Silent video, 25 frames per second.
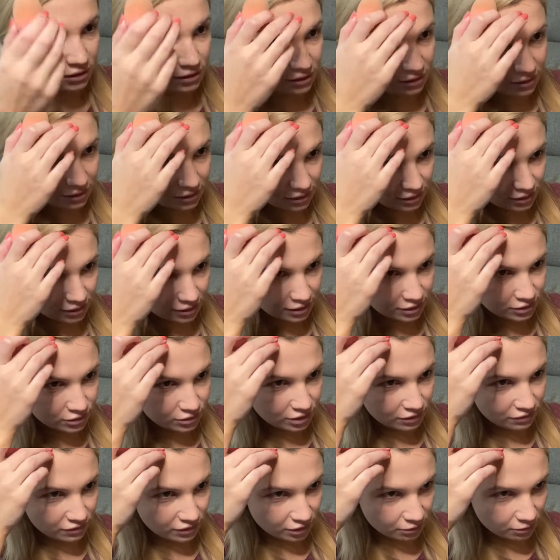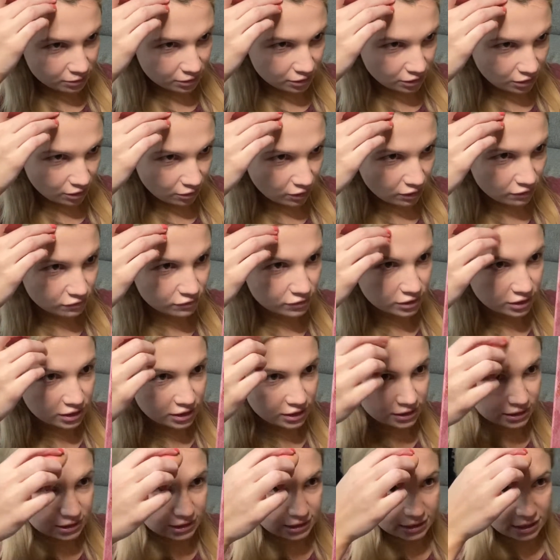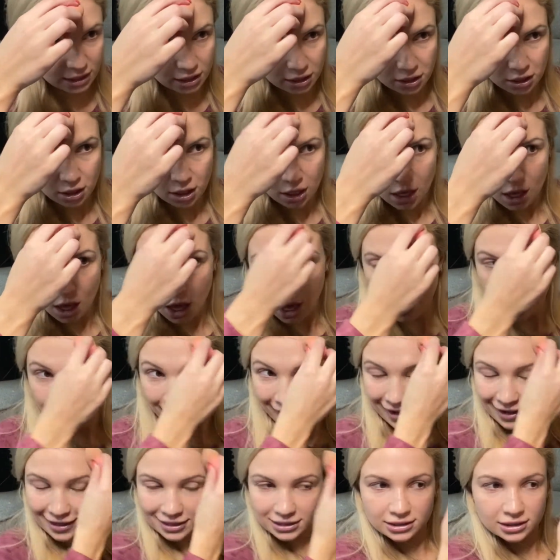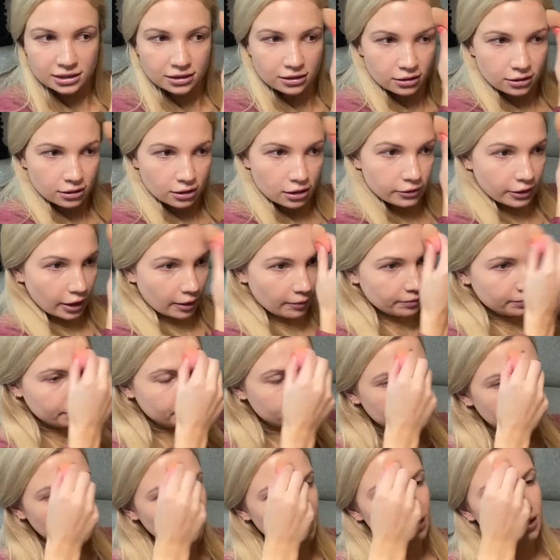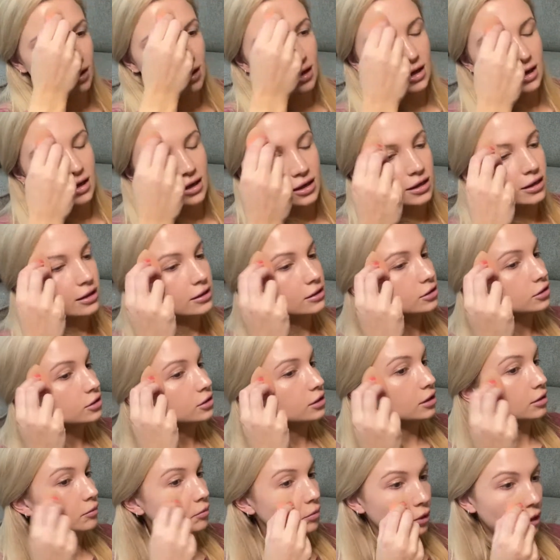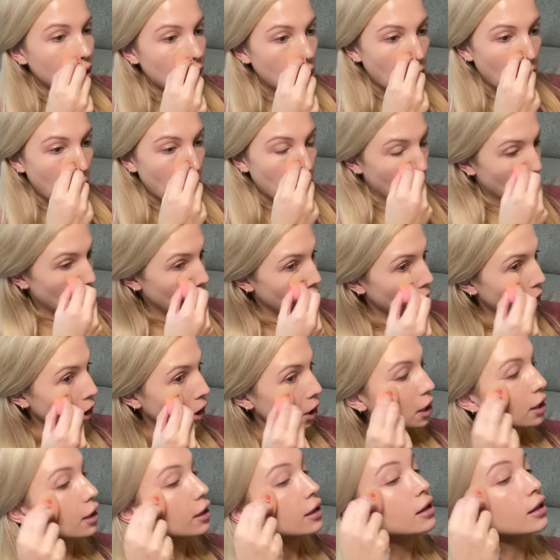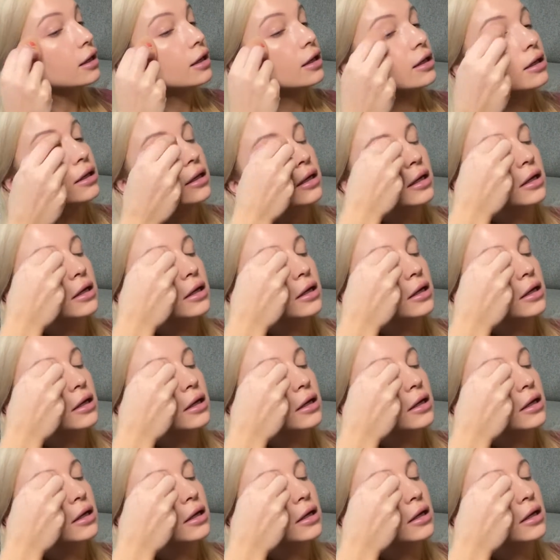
I don't have anywhere to go after this. Not, okay. Just gonna blend everything in.